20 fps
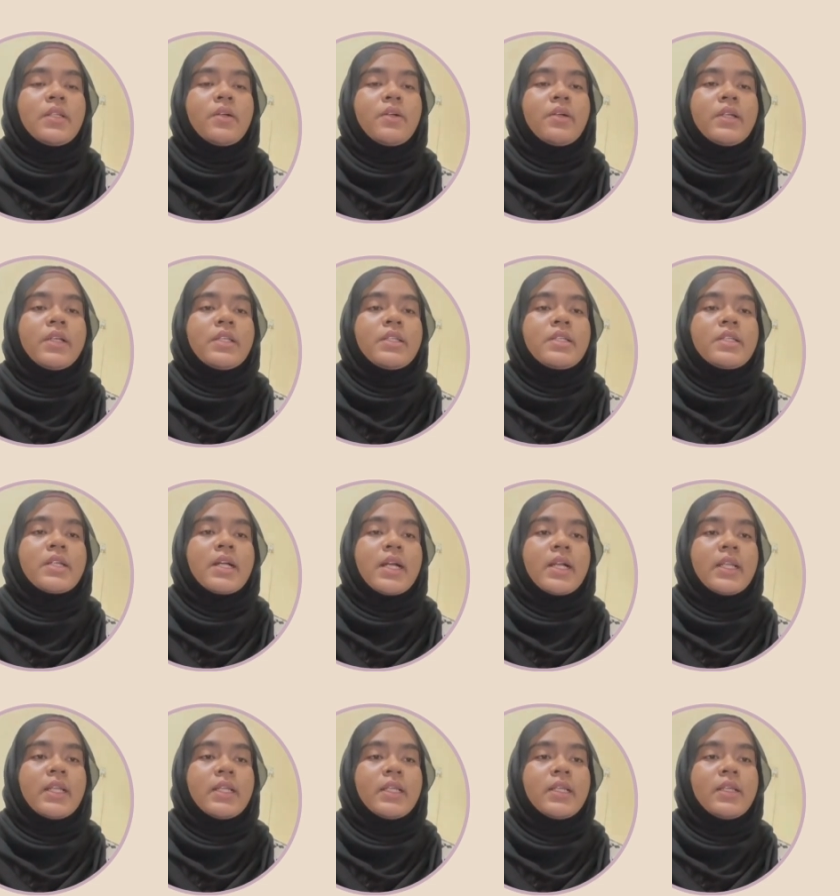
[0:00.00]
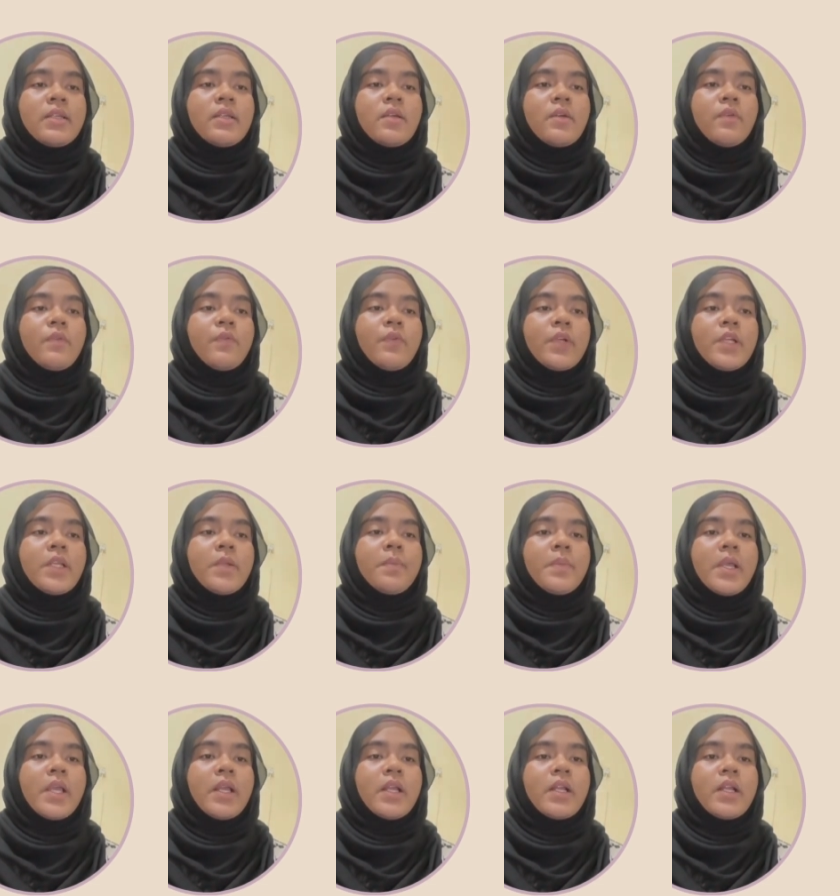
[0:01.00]
orange color for the
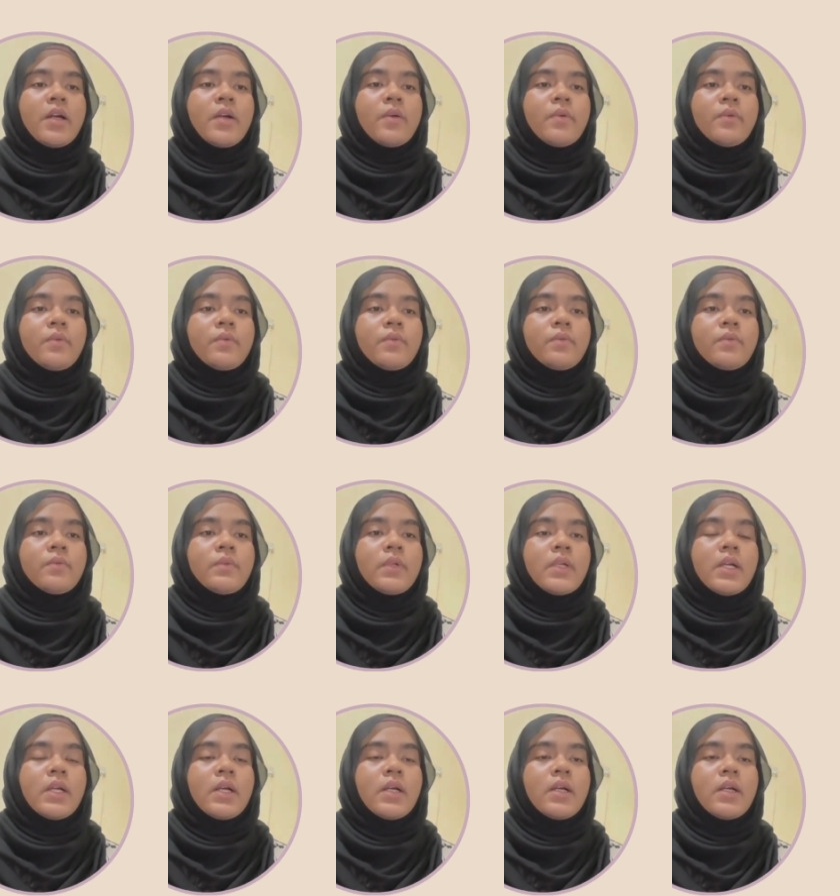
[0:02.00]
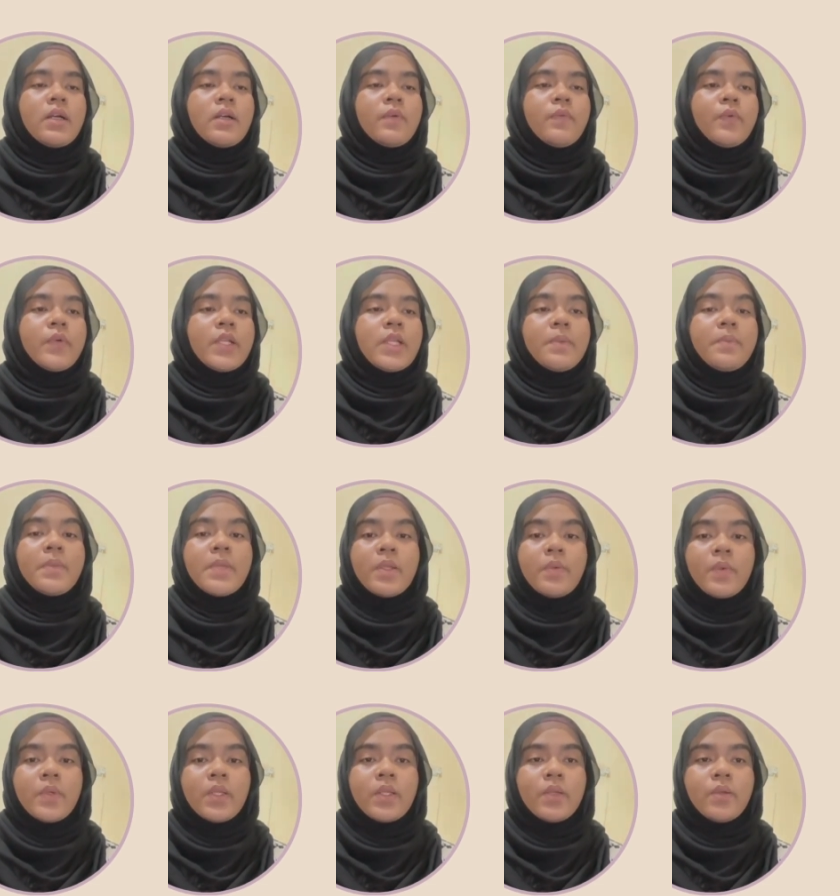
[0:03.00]
background for the
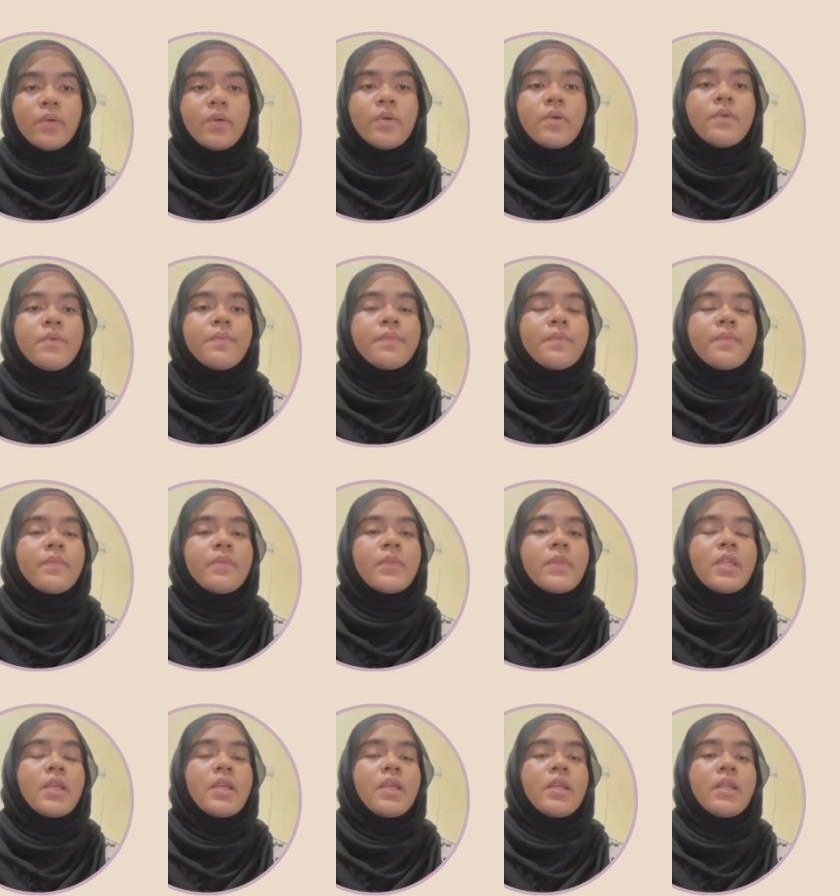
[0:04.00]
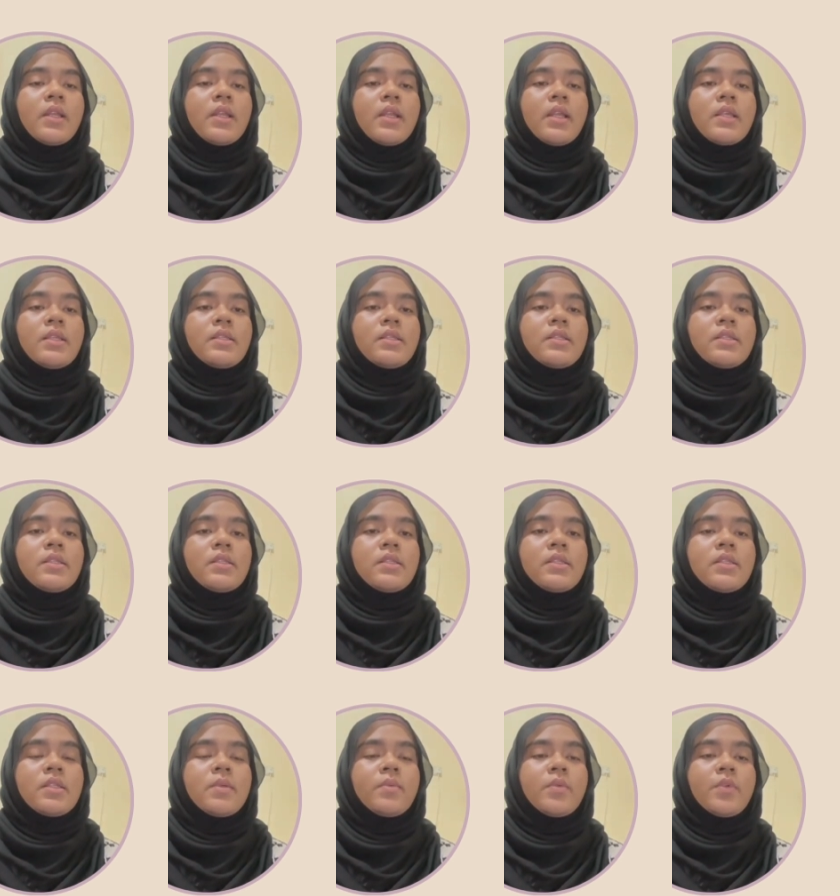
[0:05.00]
main window. Next is
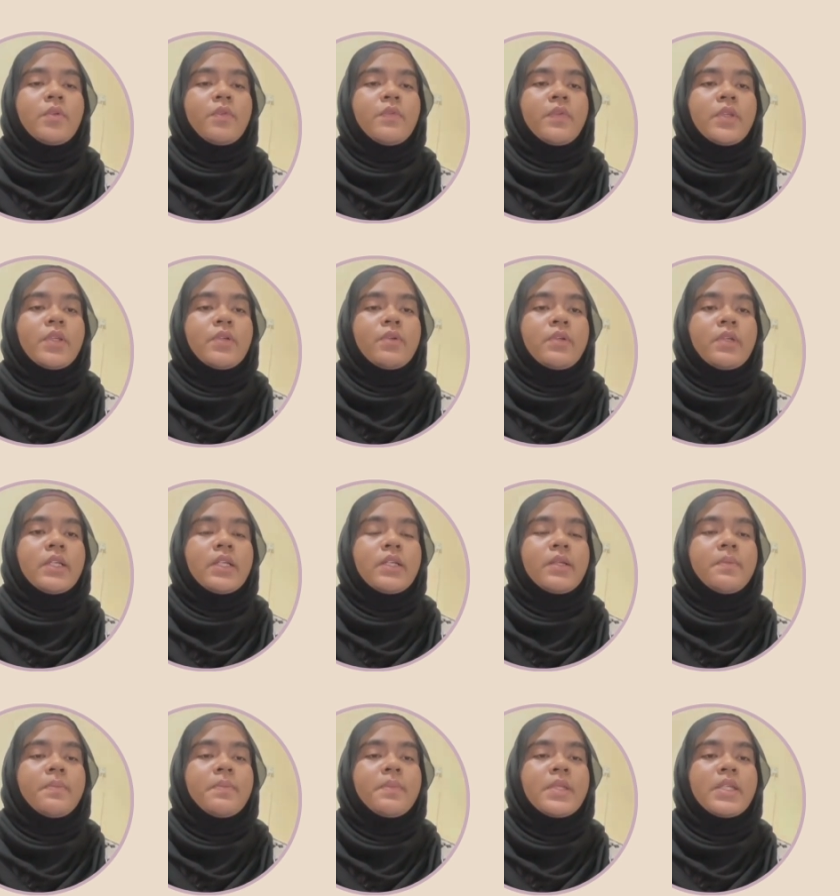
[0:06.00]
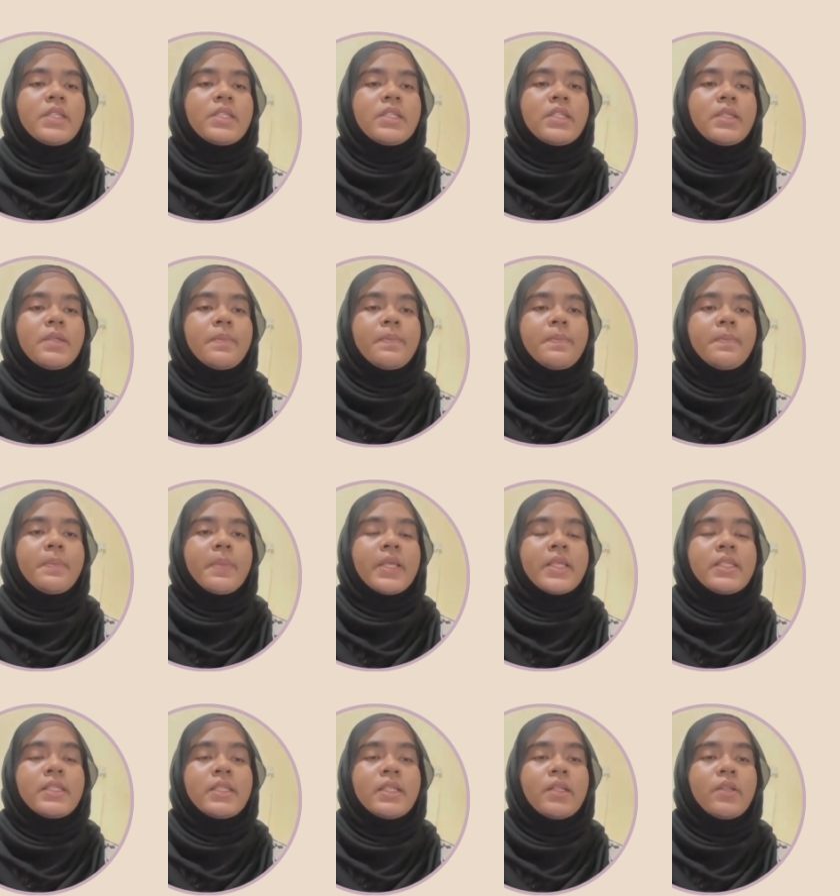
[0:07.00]
system.figure bg
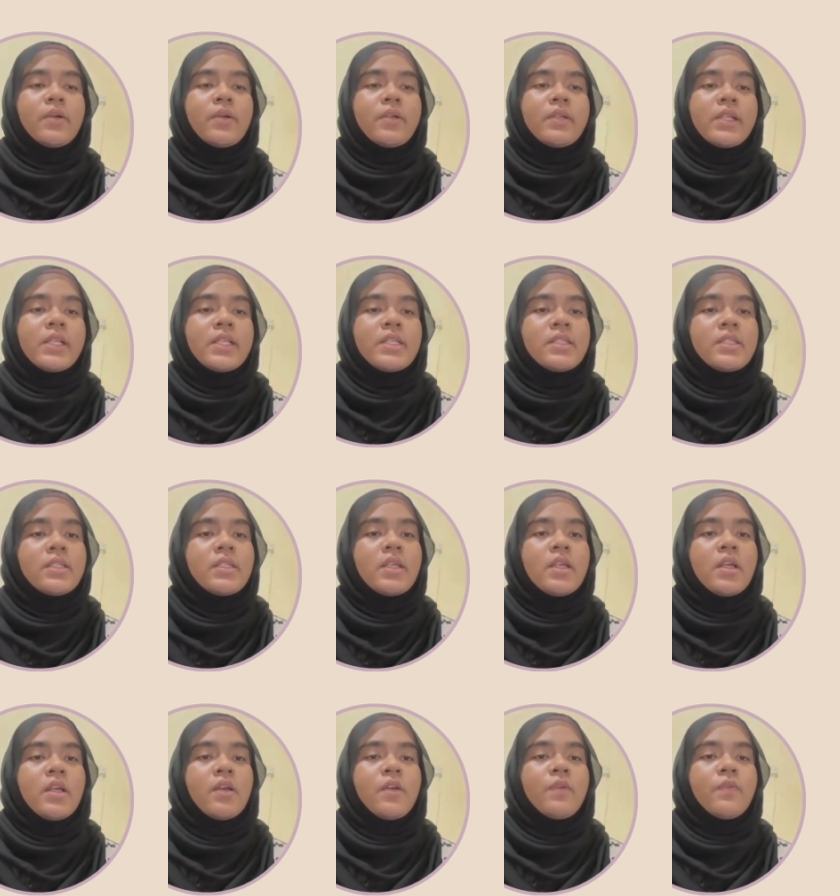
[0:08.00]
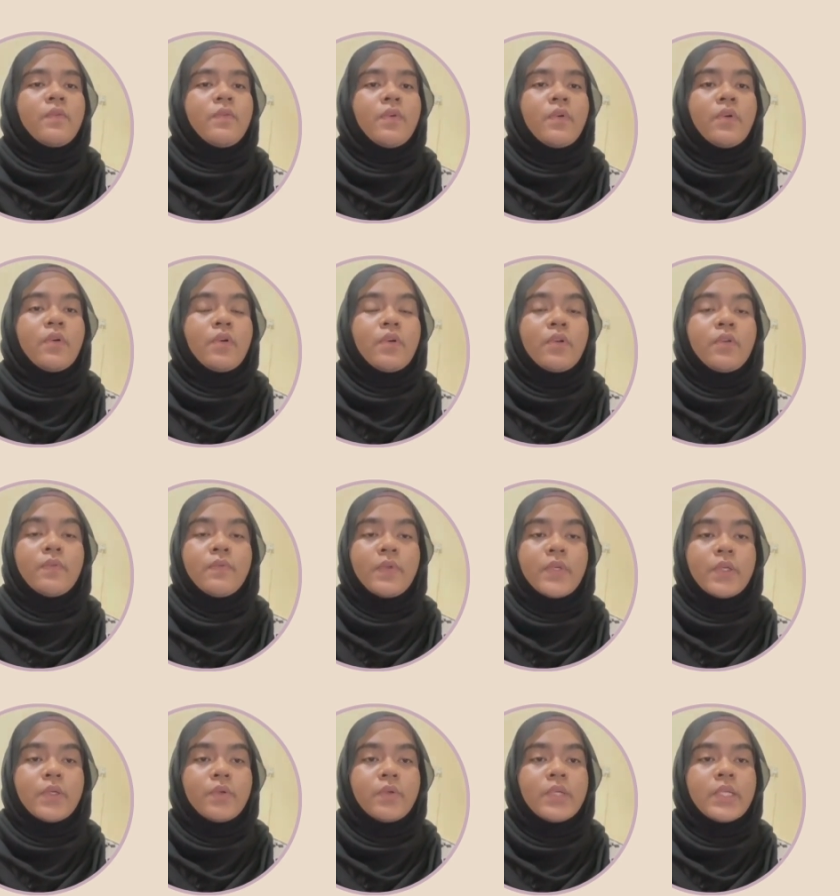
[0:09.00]
pastel orange for
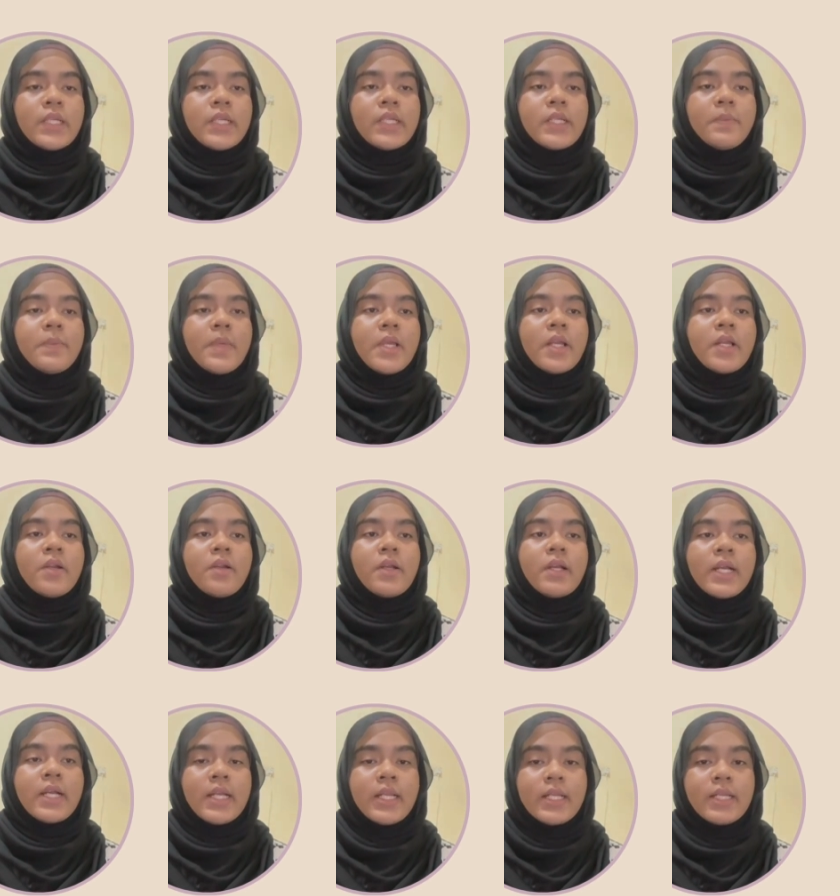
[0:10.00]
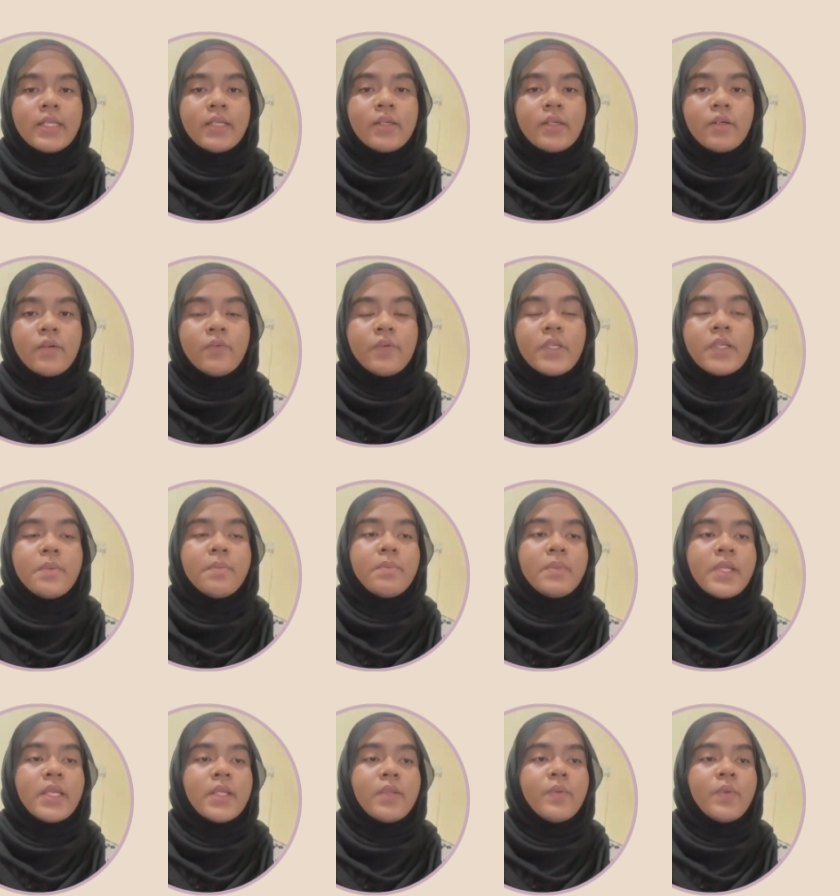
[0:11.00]
configure the background color of the
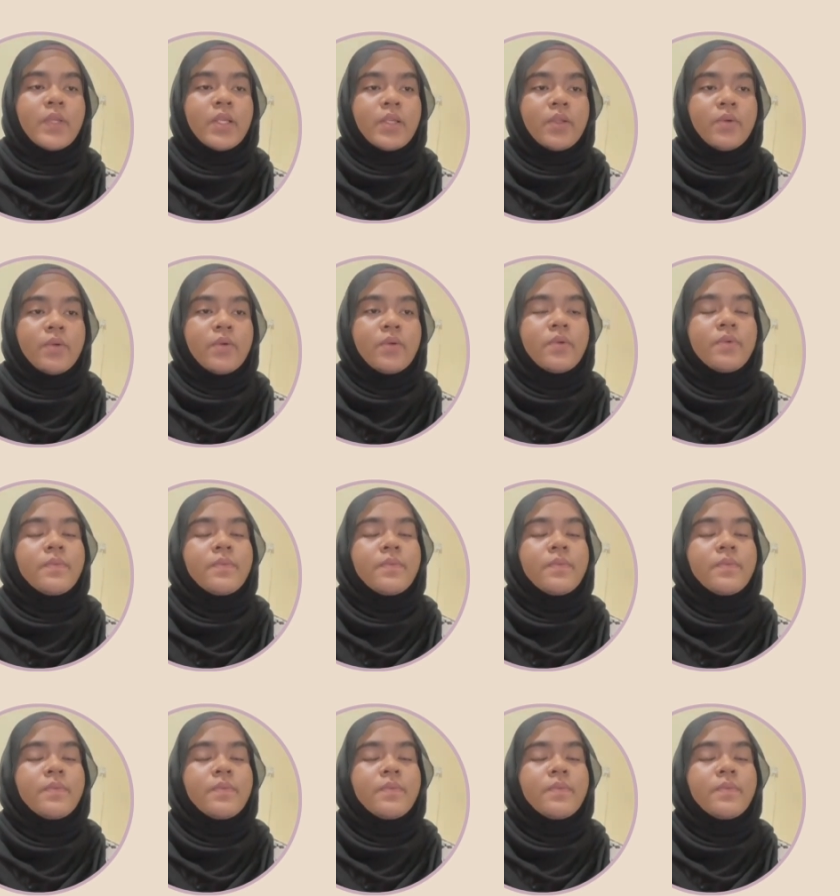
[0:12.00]
main window